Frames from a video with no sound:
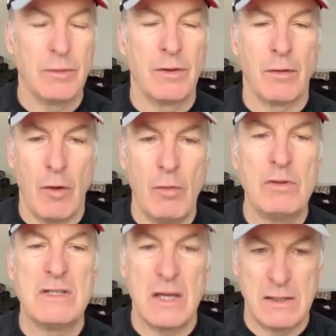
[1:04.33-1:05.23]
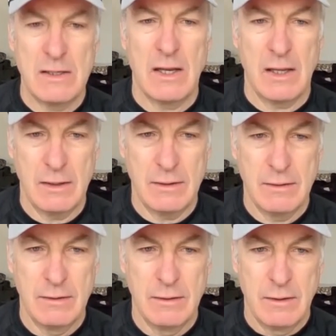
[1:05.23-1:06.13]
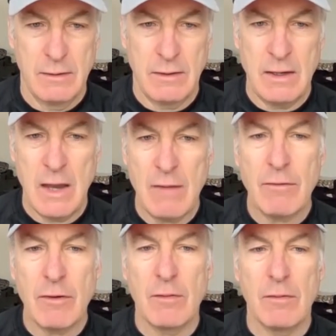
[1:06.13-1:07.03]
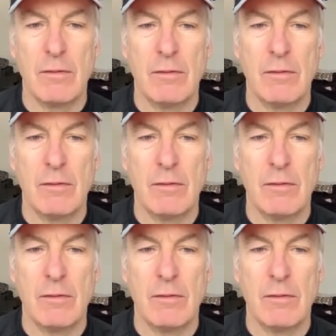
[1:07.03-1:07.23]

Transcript: their own dignity. They never